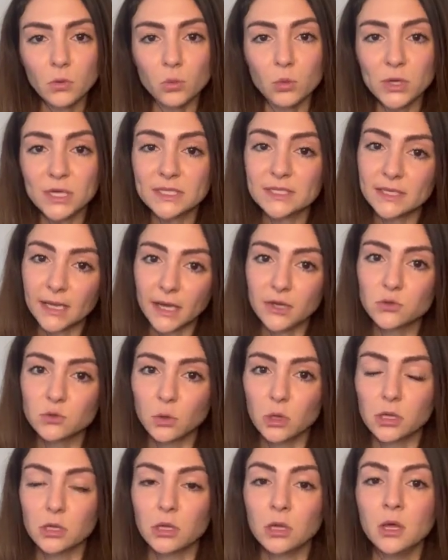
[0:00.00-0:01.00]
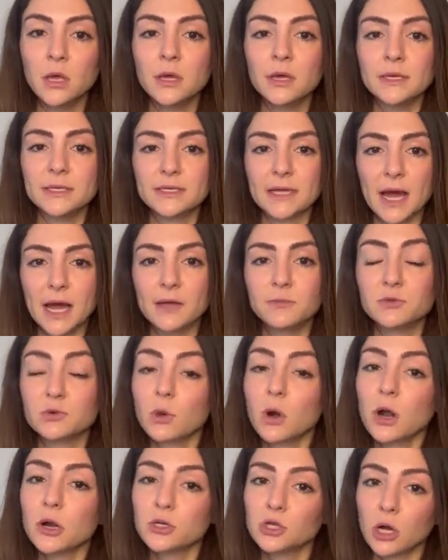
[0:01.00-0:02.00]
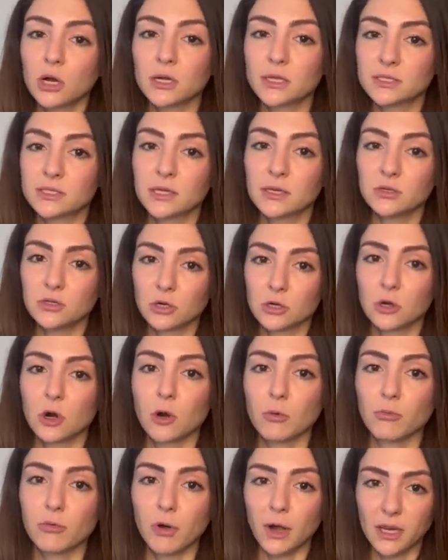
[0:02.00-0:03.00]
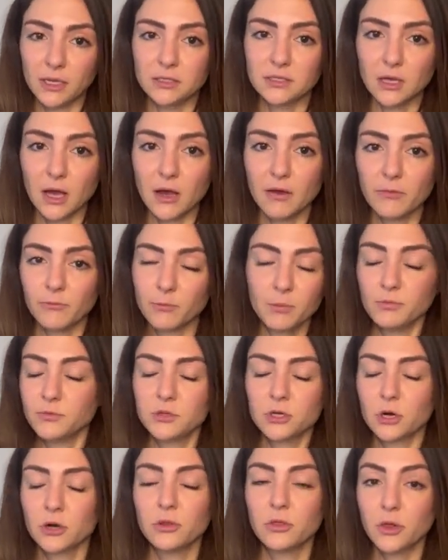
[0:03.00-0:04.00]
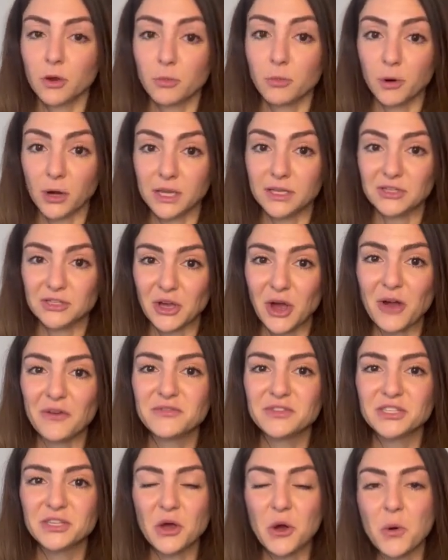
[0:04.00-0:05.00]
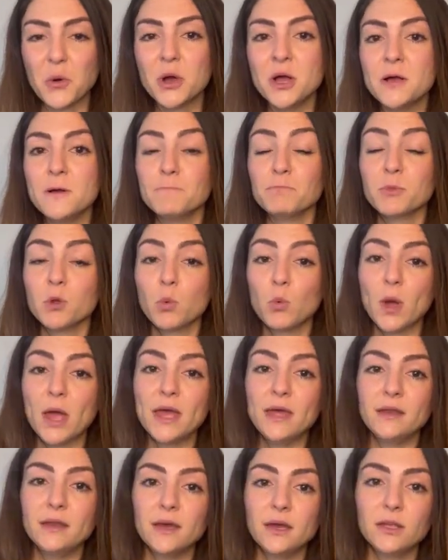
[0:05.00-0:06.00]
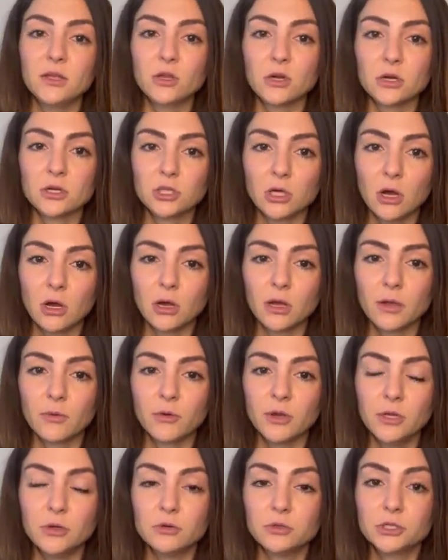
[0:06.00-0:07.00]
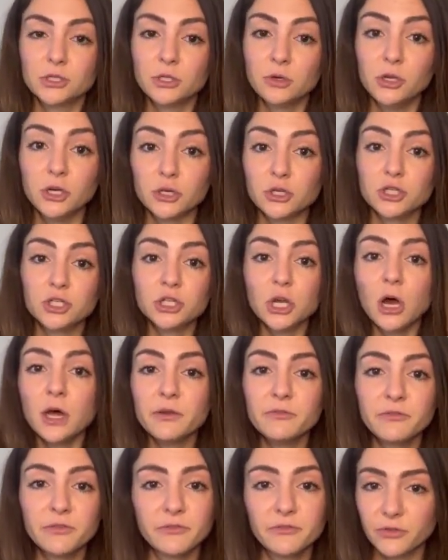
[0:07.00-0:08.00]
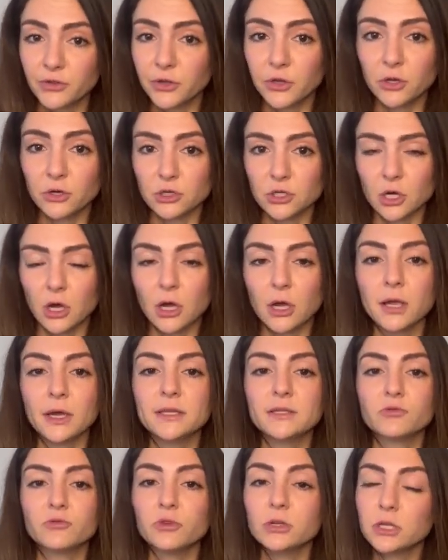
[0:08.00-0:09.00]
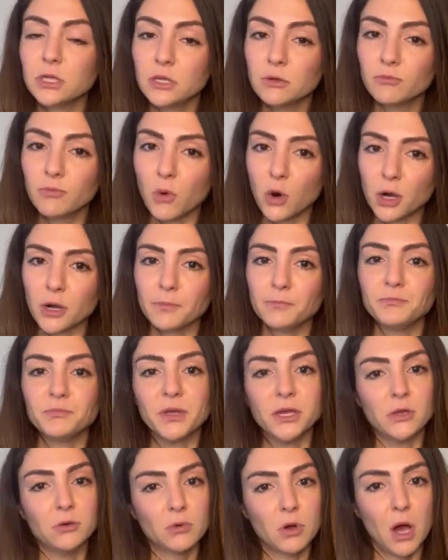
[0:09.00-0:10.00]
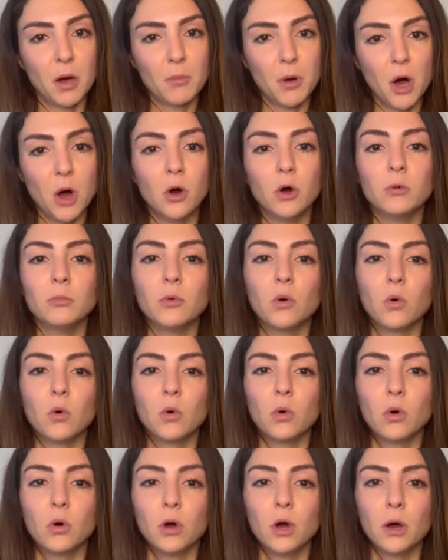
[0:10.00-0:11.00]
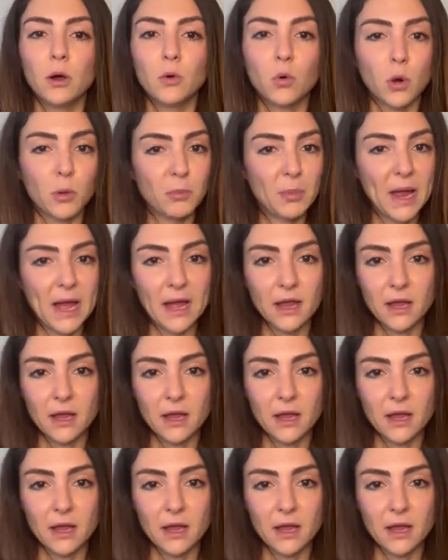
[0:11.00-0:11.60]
we schedule times where our dogs can turn their brains off. So when you're done fulfilling your dog, it's really important that you come home or